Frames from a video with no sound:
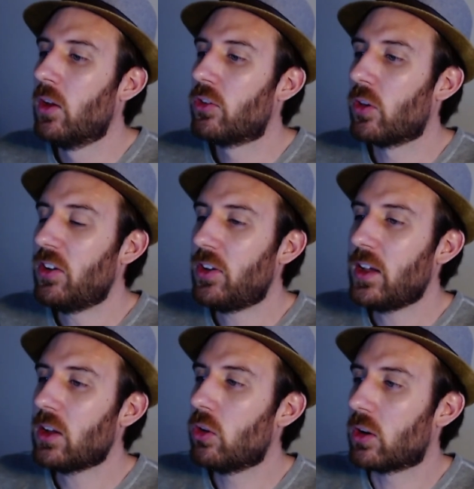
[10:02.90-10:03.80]
So let's
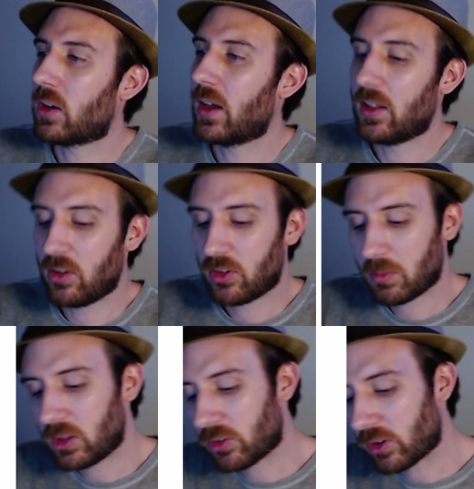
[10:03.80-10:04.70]
take a look at some
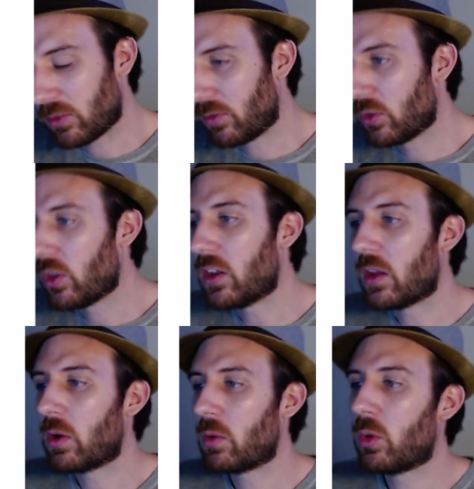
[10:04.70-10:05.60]
of these,
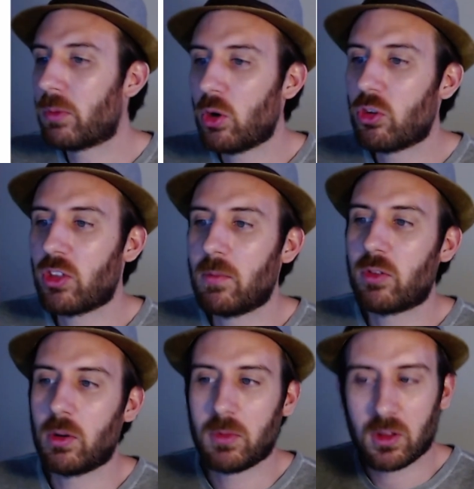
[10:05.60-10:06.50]
and we'll approach them
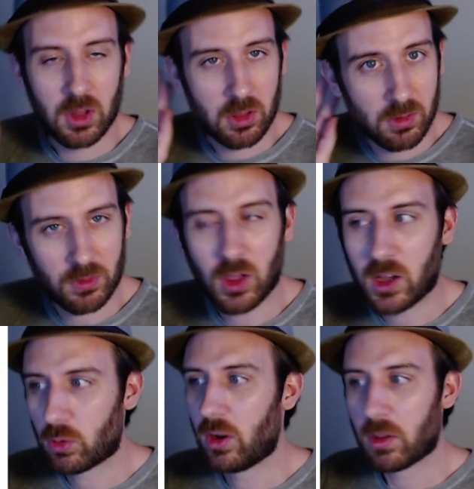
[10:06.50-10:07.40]
from the
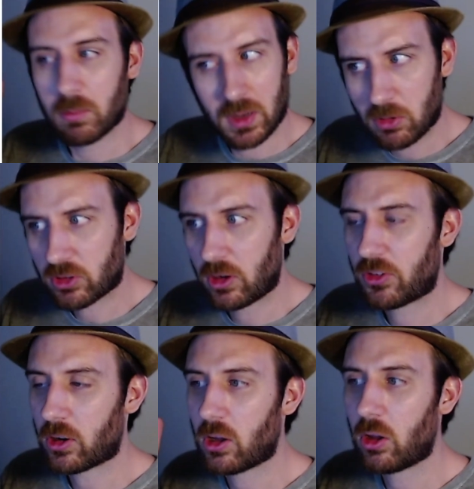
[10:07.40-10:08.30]
logarithm, but I'm just going to
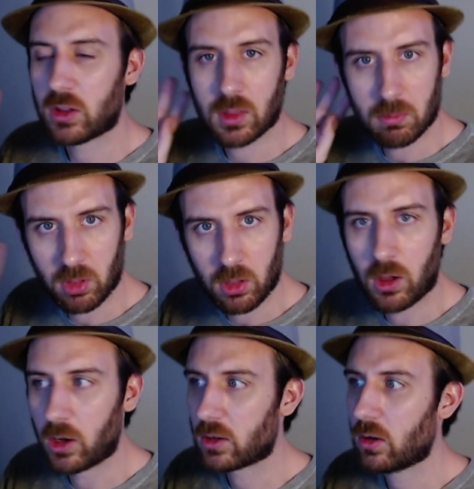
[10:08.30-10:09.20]
start calling them
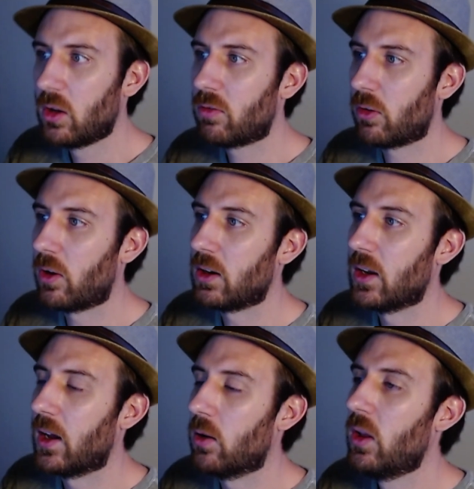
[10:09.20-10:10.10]
log for right
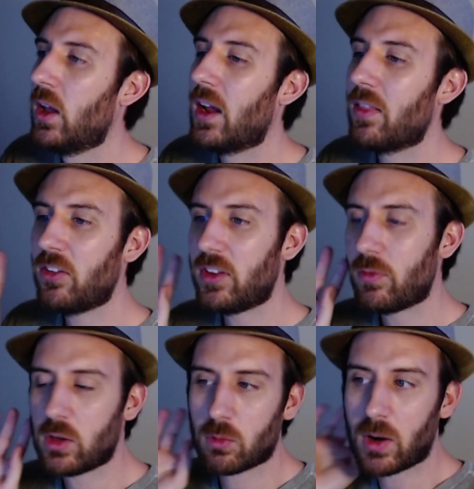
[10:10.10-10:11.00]
now. And let's see
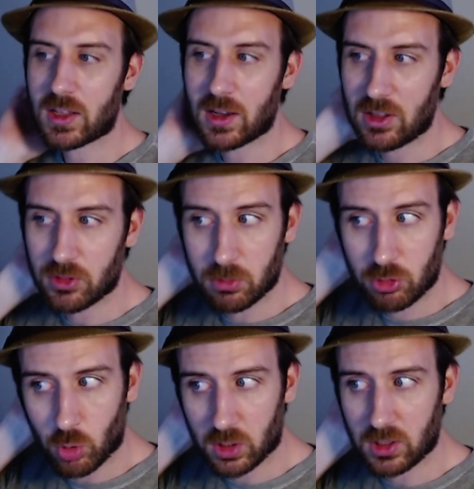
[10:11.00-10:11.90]
if we can recognize some
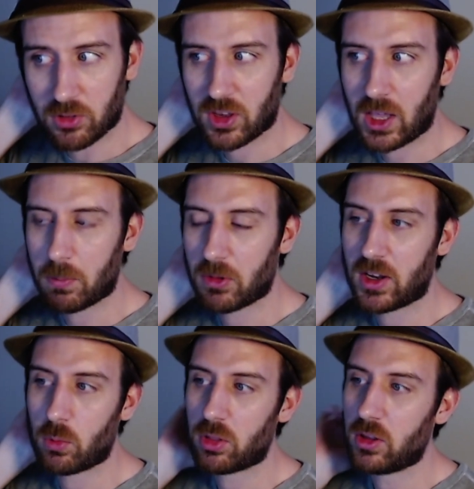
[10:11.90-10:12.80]
shortcuts that help us
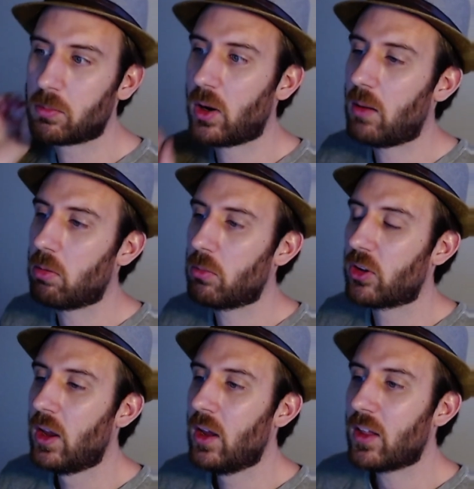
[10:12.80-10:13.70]
out with these
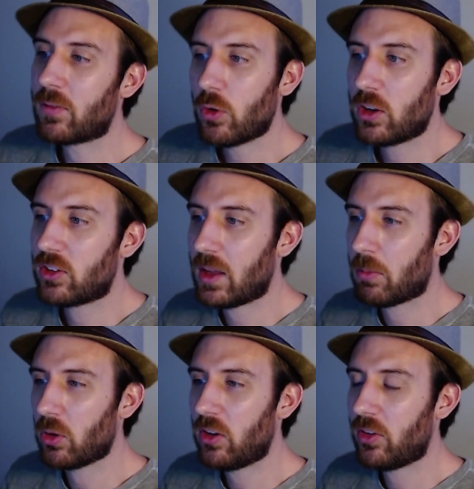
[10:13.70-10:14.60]
problems. Like, for
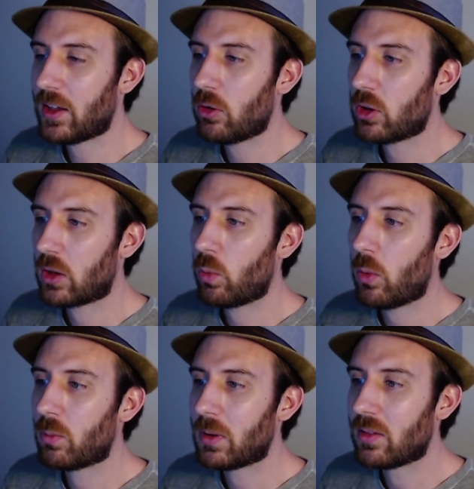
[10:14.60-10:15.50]
example, let's take a look at
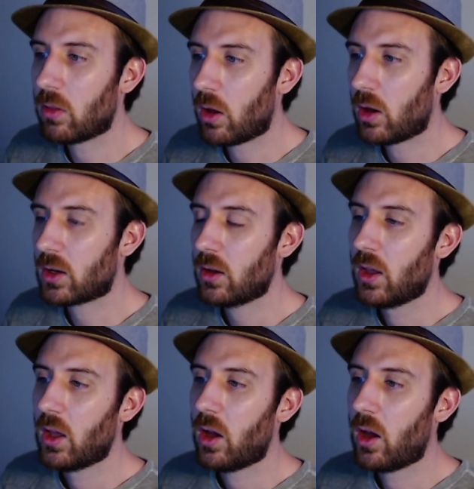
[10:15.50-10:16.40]
what would be log
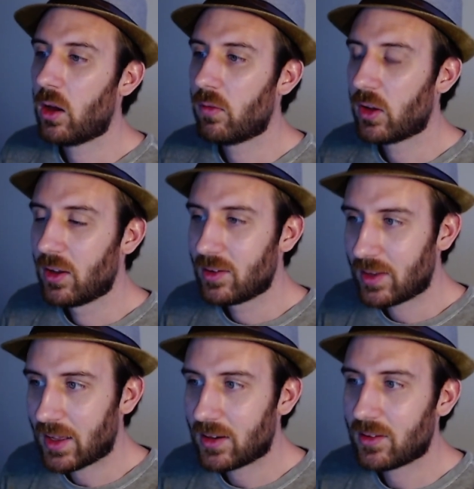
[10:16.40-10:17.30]
of
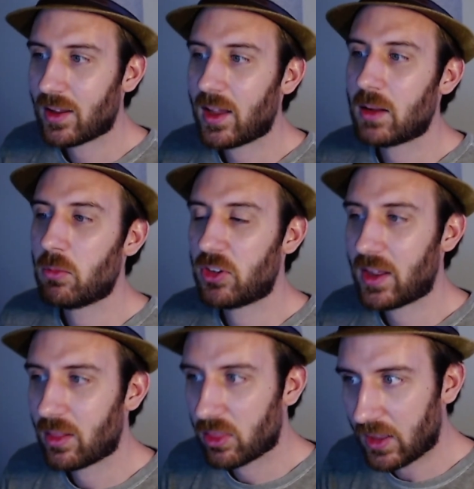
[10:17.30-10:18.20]
10 times
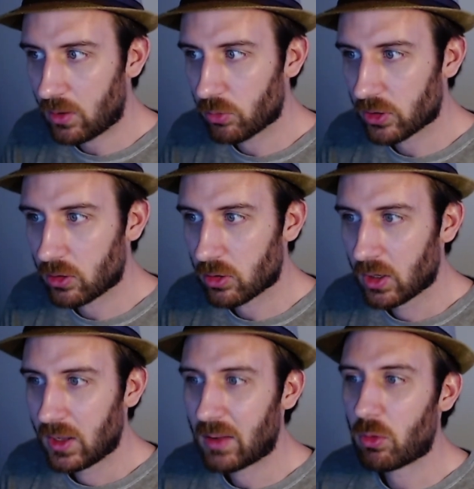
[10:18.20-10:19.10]
10,000.
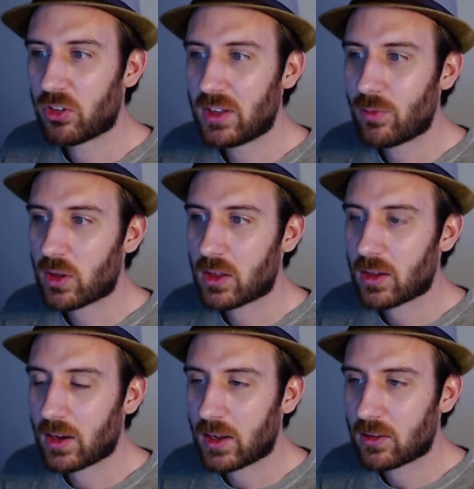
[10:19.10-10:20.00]
And we'll see if we can
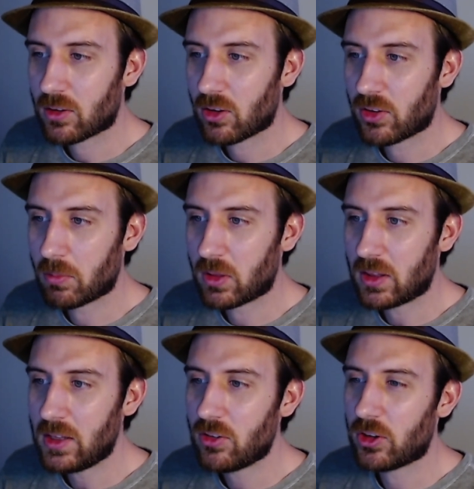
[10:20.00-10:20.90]
connect it to
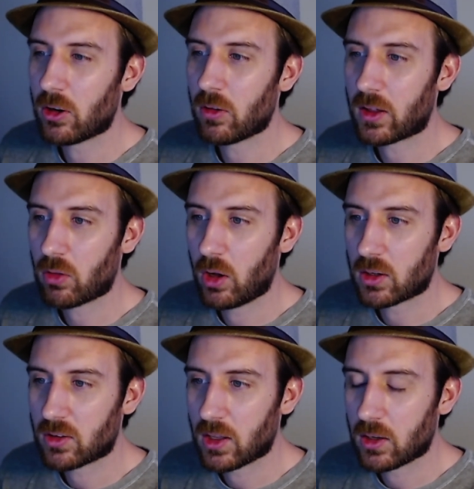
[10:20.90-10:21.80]
something easier like
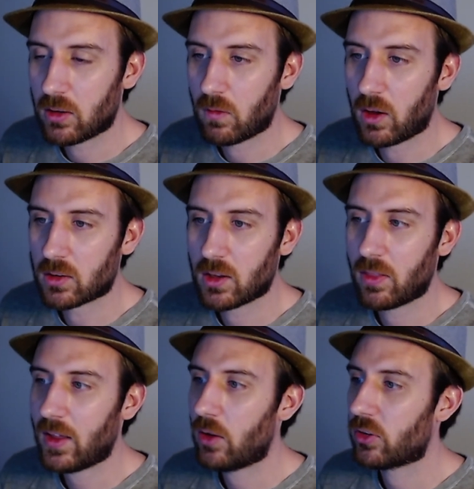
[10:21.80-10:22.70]
log 10 and log
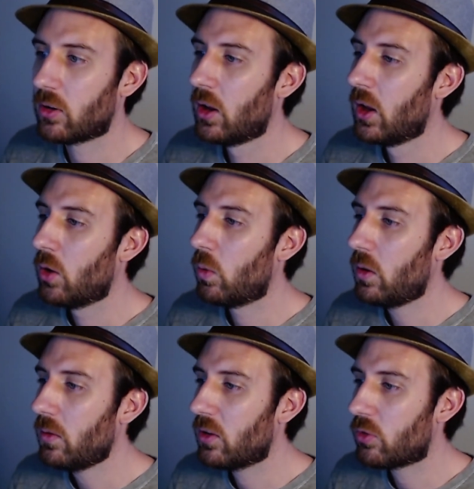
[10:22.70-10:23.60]
10,000.
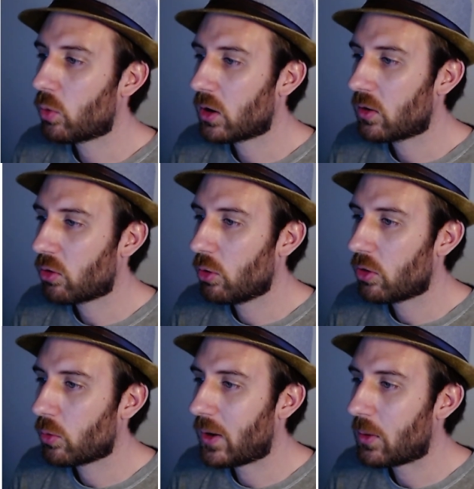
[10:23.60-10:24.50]
Well, let's work through
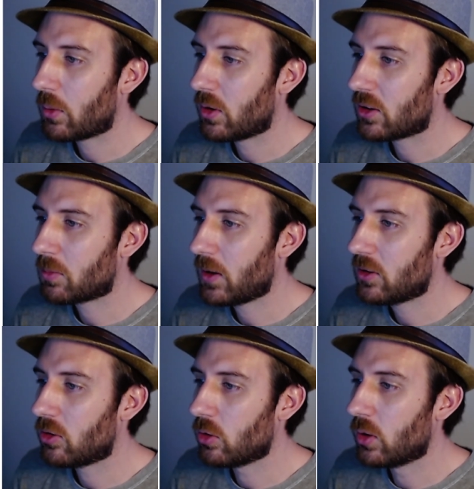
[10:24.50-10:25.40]
it the way we would
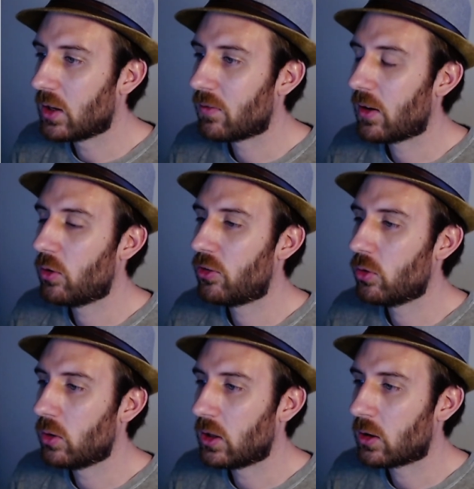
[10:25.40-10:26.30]
expect to do it if I was
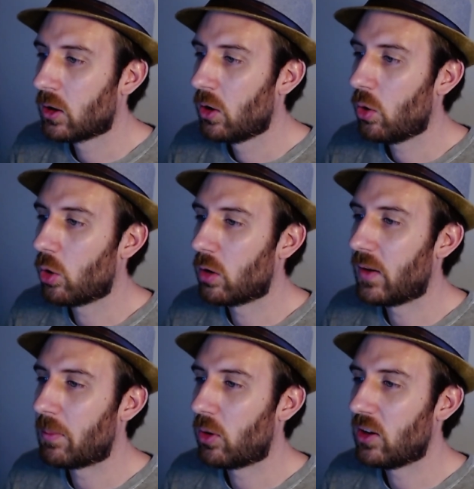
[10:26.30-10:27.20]
doing order of
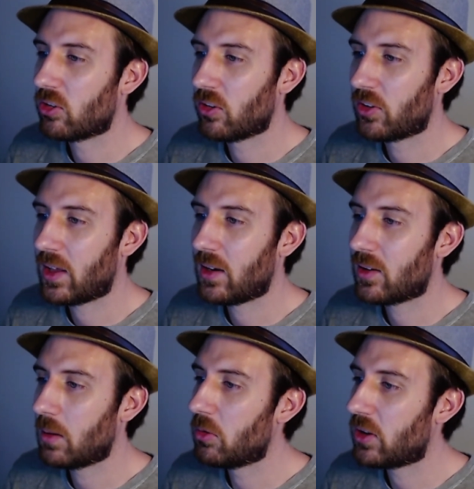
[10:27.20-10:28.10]
operations. 10
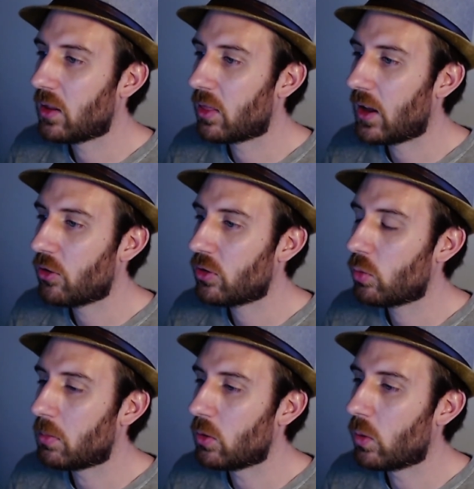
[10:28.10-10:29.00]
times 10,000
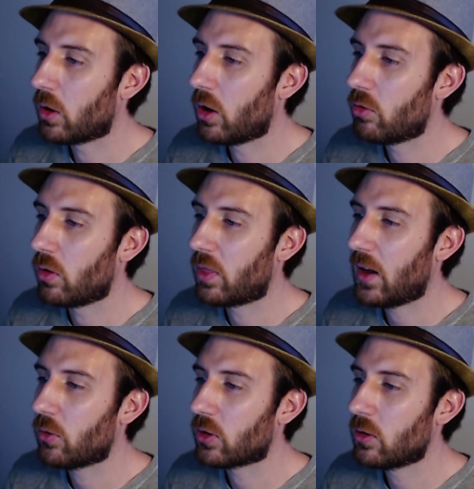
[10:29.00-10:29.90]
would be
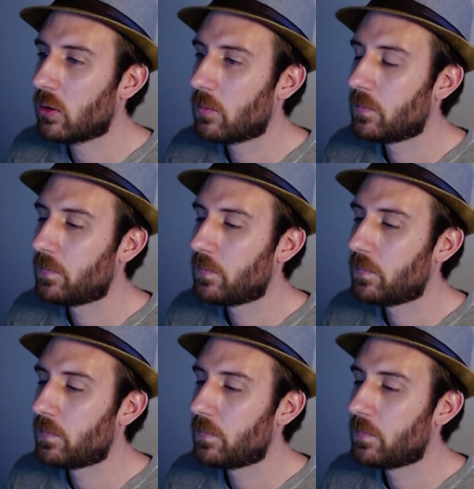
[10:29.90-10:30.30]
100,000.